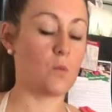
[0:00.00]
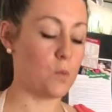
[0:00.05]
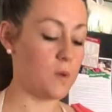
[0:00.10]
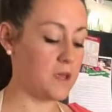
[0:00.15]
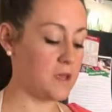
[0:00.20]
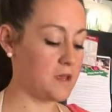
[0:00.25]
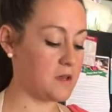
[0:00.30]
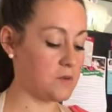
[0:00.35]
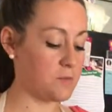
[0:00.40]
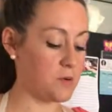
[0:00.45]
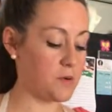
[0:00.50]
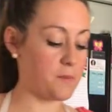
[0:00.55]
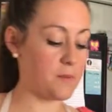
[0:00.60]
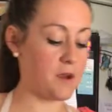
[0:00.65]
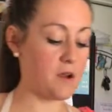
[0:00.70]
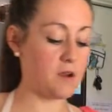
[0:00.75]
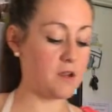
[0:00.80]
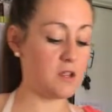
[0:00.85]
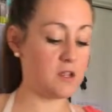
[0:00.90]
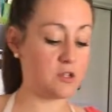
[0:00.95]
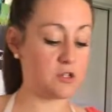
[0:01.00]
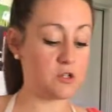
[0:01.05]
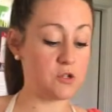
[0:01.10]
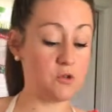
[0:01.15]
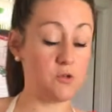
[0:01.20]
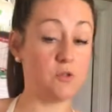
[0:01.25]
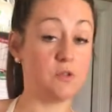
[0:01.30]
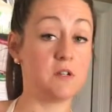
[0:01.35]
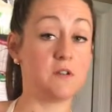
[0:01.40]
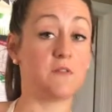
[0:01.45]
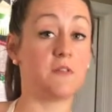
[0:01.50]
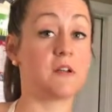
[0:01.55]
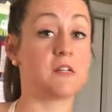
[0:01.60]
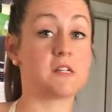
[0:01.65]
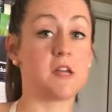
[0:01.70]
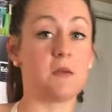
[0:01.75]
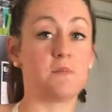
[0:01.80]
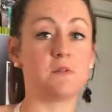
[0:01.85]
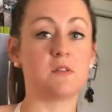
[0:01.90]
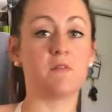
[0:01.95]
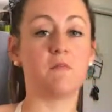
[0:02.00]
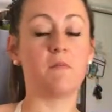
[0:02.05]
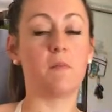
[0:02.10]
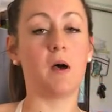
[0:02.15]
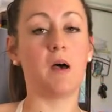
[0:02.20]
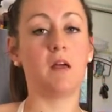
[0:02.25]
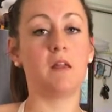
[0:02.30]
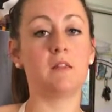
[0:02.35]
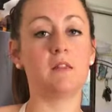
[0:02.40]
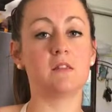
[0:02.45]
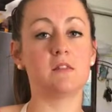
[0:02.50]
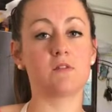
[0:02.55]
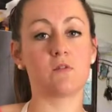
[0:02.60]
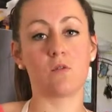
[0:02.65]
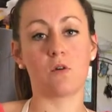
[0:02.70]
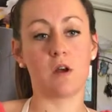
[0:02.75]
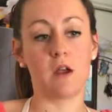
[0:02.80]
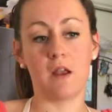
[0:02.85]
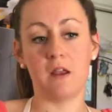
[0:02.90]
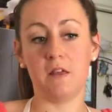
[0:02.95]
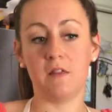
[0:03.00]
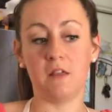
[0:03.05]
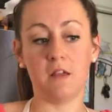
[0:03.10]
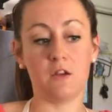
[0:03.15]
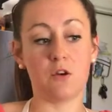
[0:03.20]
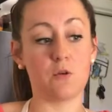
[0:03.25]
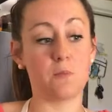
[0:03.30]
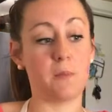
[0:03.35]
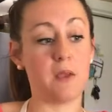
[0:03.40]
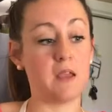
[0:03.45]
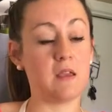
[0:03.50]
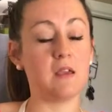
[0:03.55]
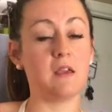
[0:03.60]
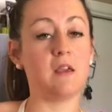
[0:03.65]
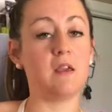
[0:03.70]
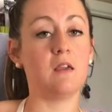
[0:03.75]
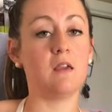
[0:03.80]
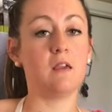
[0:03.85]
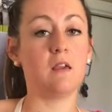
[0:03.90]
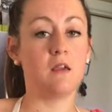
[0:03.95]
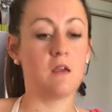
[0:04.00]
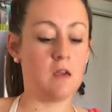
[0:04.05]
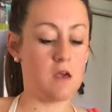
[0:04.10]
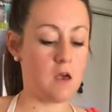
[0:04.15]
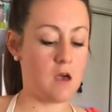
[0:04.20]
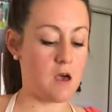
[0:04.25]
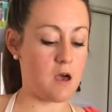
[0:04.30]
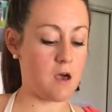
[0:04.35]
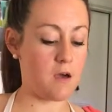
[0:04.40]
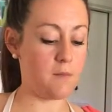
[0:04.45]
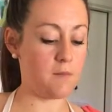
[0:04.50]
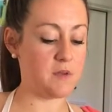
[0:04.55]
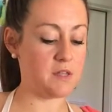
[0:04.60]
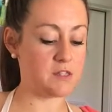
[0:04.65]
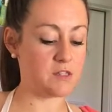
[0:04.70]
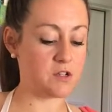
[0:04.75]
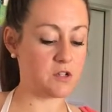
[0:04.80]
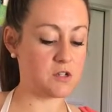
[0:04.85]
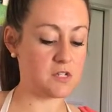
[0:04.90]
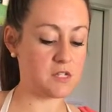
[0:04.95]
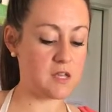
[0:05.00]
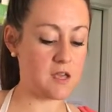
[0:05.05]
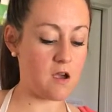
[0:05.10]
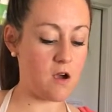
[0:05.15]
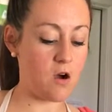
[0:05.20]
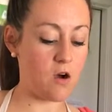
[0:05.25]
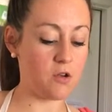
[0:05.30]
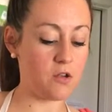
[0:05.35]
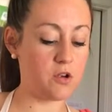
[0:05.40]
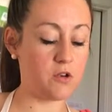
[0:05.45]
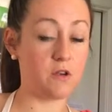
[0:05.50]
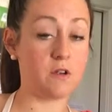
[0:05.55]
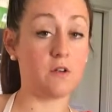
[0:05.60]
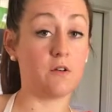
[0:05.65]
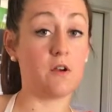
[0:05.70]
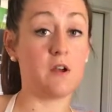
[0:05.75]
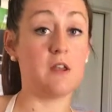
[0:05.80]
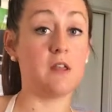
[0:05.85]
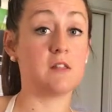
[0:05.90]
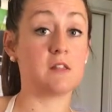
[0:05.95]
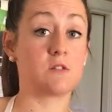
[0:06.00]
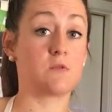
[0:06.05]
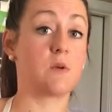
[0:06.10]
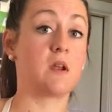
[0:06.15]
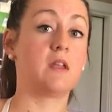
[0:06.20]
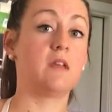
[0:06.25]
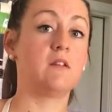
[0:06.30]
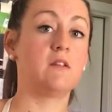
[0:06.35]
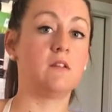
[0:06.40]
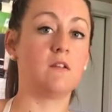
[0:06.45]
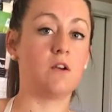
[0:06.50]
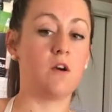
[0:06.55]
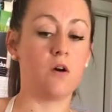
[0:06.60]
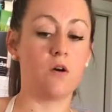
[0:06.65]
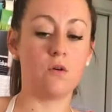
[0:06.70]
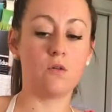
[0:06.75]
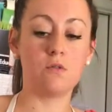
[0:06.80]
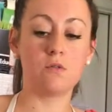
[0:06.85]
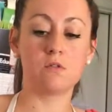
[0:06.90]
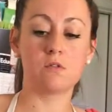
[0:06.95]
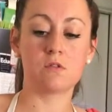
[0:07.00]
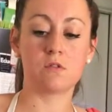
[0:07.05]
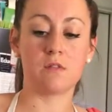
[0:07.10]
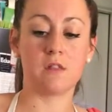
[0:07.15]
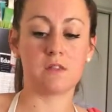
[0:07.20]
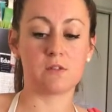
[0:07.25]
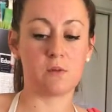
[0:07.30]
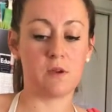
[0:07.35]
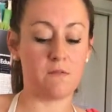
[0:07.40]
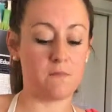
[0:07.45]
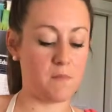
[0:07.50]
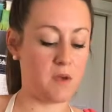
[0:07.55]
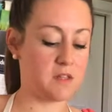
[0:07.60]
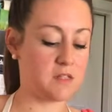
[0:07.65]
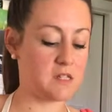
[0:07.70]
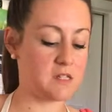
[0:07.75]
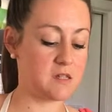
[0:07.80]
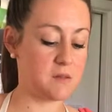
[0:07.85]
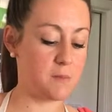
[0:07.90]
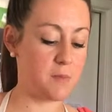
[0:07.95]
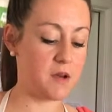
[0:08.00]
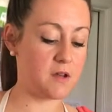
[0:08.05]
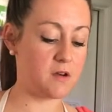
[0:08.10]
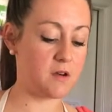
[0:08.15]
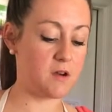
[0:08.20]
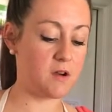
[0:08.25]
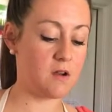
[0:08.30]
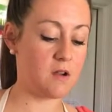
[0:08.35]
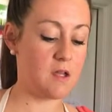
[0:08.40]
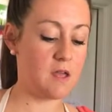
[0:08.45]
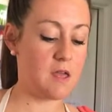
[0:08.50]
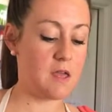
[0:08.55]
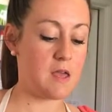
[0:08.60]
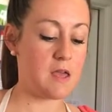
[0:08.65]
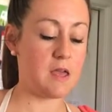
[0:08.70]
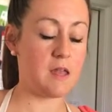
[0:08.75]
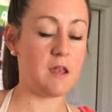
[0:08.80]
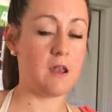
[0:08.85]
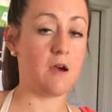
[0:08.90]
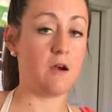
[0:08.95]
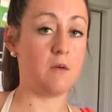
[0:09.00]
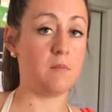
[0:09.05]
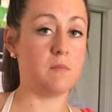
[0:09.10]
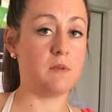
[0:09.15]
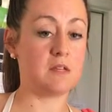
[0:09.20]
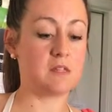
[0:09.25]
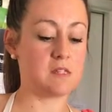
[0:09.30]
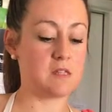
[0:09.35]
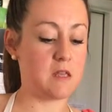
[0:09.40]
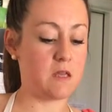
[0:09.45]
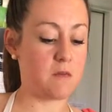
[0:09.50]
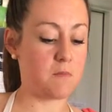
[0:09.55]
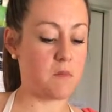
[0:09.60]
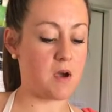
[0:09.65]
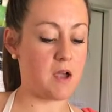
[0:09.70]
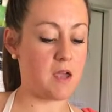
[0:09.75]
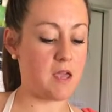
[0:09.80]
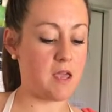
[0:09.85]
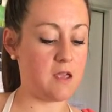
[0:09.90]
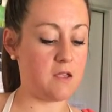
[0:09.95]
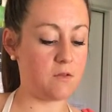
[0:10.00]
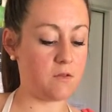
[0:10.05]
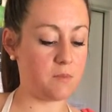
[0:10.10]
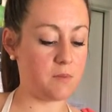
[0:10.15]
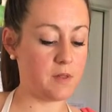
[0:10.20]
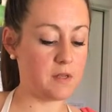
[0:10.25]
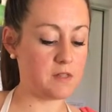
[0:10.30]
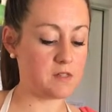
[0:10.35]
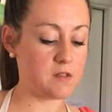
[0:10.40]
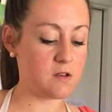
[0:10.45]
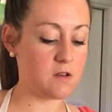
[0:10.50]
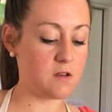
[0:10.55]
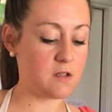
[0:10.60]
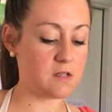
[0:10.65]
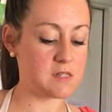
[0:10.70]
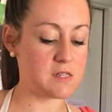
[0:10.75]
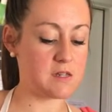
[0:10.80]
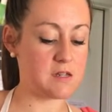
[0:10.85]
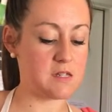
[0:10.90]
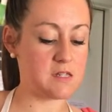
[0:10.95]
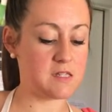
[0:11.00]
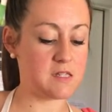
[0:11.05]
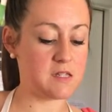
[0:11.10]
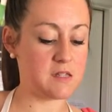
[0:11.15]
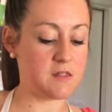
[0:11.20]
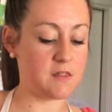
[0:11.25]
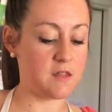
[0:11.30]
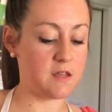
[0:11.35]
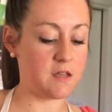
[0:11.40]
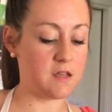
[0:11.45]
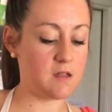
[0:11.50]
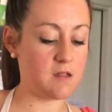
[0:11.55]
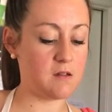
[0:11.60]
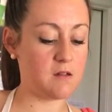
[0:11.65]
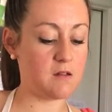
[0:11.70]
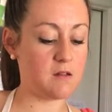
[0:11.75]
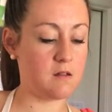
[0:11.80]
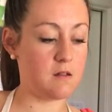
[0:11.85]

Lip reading: When preparing two different types of buns or anything you're baking, it's good to get all your ingredients ready to go. So that's why I've melted the butter, and now I'm mixing my egg replacer because it needs to thicken.